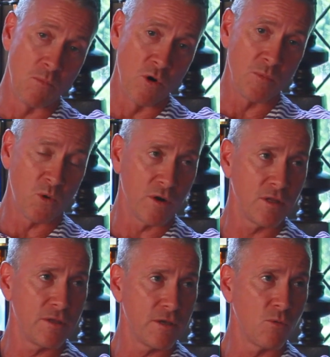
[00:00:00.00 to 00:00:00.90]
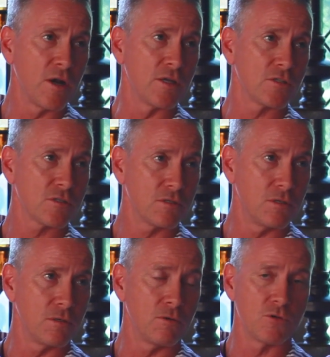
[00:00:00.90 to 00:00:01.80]
But more importantly, the awareness.
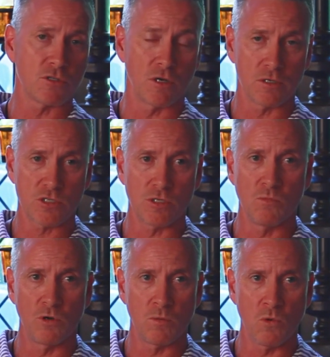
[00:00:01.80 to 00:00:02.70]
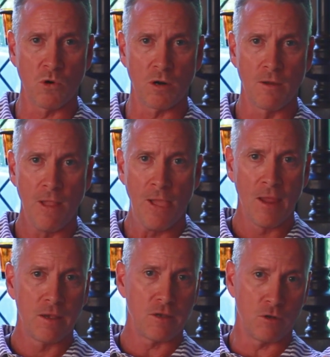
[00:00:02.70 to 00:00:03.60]
You know, we're starting to see more and more.
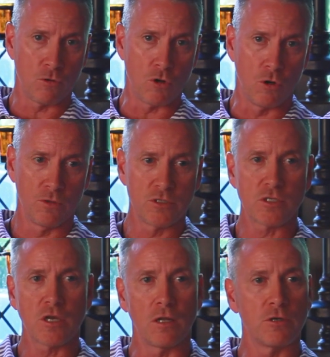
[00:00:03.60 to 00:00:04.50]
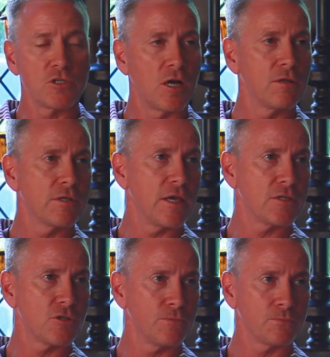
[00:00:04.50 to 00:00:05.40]
You know, gold is the color of childhood
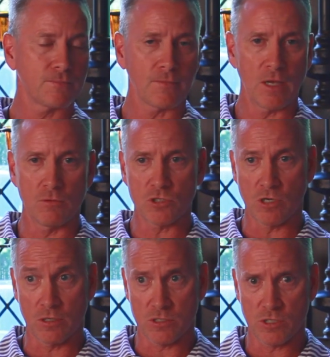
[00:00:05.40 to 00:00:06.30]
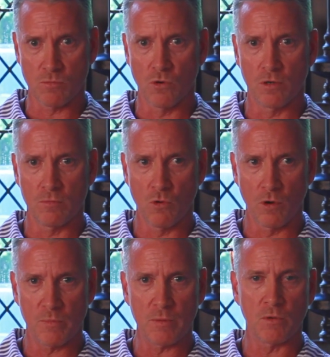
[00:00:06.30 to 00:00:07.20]
cancer, and we're starting to see more and
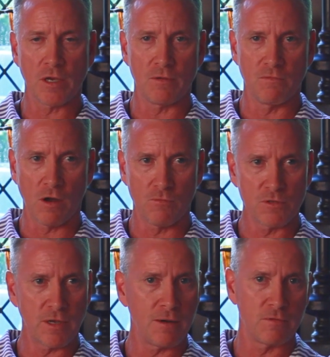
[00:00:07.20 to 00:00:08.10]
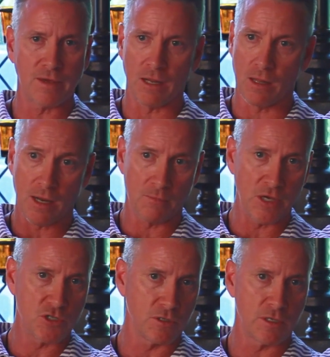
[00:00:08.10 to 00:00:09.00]
more people get involved with that. We've got a lot
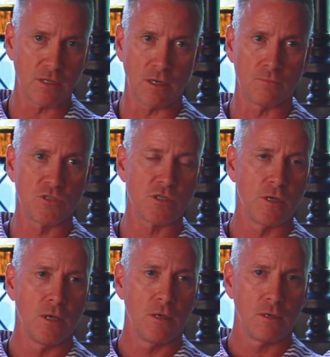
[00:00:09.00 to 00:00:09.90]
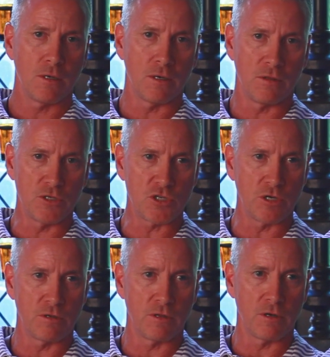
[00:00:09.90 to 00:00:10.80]
of major league clubs
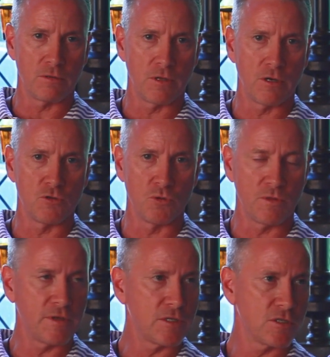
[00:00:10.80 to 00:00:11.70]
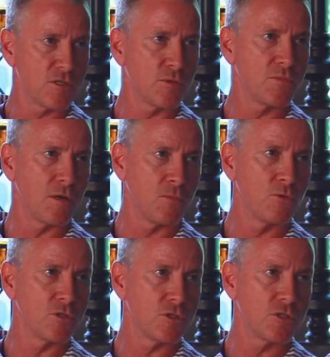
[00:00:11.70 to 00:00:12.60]
this year that are doing things in
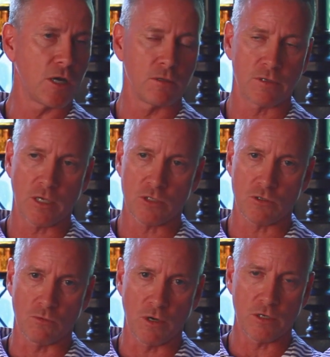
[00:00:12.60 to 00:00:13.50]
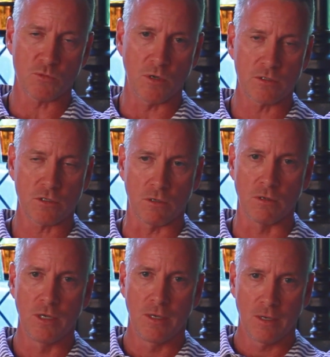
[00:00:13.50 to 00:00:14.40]
September, which is Childhood Cancer Awareness Month.
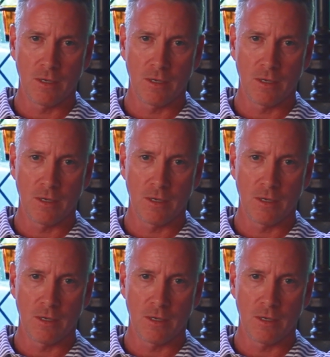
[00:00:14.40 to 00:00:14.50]
So